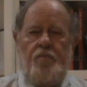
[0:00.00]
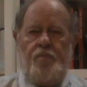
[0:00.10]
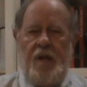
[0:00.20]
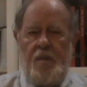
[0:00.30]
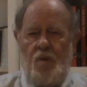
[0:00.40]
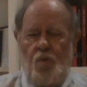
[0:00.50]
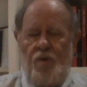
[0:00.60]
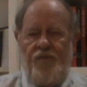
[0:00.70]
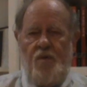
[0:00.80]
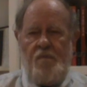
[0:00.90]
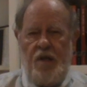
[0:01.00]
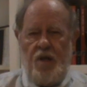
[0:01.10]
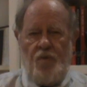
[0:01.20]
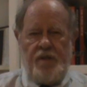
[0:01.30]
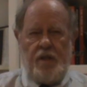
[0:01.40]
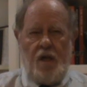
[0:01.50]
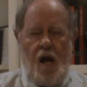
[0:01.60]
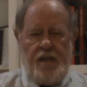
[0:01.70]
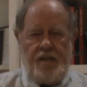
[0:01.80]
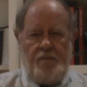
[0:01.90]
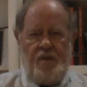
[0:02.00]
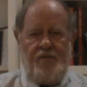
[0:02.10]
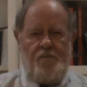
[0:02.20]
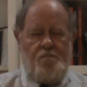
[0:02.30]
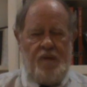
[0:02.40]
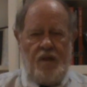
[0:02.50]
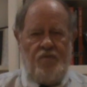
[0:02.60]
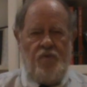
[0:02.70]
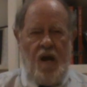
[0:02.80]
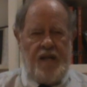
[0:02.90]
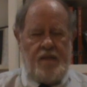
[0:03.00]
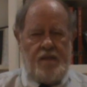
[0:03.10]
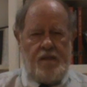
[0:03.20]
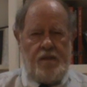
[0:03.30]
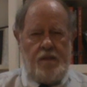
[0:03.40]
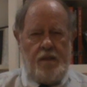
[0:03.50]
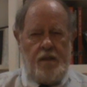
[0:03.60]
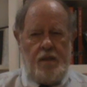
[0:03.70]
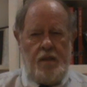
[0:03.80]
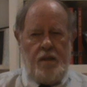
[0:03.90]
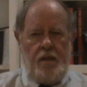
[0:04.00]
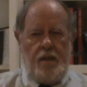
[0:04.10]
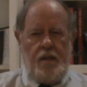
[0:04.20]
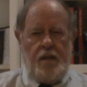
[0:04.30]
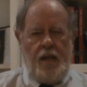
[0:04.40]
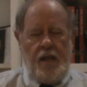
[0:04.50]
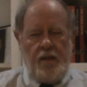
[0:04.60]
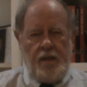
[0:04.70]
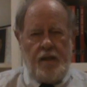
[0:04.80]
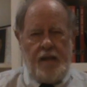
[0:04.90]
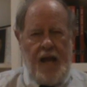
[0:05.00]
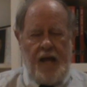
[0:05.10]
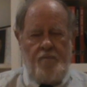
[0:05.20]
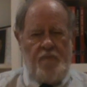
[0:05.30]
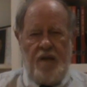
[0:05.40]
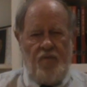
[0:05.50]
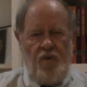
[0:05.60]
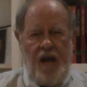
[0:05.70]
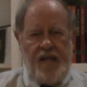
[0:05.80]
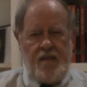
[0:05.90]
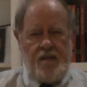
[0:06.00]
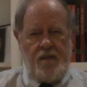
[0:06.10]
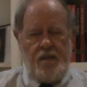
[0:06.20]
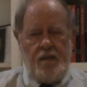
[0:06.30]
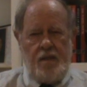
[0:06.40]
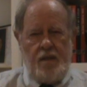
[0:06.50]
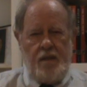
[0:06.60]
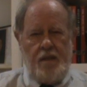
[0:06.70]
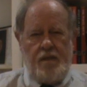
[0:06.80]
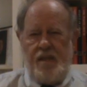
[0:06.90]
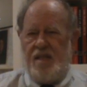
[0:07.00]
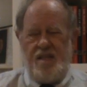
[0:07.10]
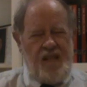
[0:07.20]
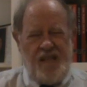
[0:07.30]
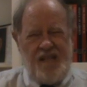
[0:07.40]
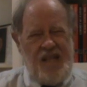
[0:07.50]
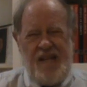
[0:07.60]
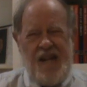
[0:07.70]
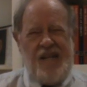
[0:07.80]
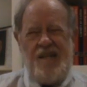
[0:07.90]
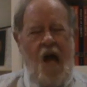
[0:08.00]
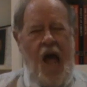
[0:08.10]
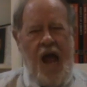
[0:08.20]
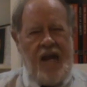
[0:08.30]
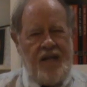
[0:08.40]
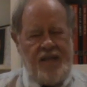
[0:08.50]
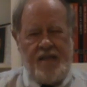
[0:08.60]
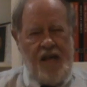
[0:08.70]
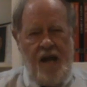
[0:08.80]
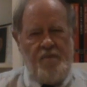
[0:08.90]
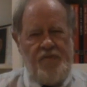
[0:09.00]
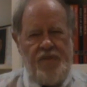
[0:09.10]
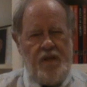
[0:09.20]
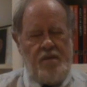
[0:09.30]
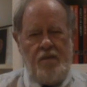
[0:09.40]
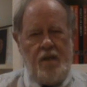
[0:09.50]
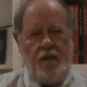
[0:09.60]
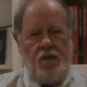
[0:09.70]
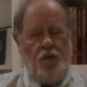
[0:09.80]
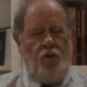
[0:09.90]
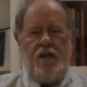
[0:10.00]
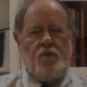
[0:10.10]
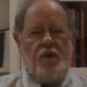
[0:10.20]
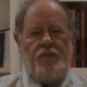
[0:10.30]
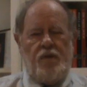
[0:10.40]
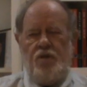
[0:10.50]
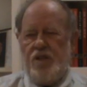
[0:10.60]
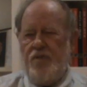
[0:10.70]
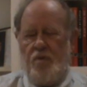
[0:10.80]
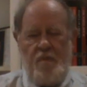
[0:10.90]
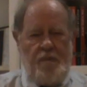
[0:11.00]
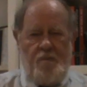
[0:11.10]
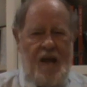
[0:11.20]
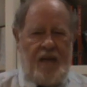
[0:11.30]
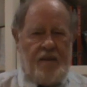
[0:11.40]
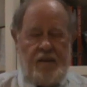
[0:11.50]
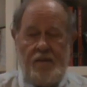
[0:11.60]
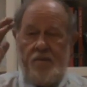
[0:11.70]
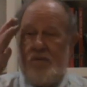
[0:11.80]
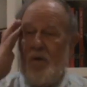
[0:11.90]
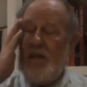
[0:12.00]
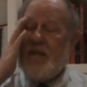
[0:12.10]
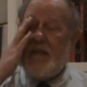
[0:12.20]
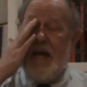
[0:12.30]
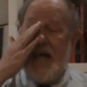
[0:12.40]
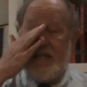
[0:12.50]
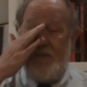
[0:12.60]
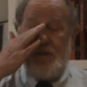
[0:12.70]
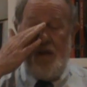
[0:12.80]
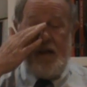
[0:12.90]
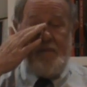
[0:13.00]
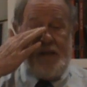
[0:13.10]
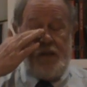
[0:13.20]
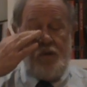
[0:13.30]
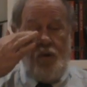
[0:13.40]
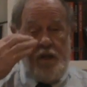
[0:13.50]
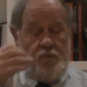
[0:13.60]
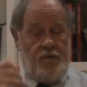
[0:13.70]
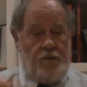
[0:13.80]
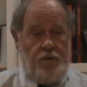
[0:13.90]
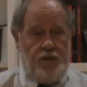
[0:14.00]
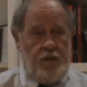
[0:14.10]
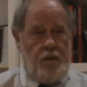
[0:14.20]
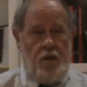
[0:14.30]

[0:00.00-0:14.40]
People were familiar with the concept of a Bill of Rights. England had had a Bill of Rights since 1689, at the time of the Glorious Revolution. If you remember back early in the class, I was talking about the Glorious Revolution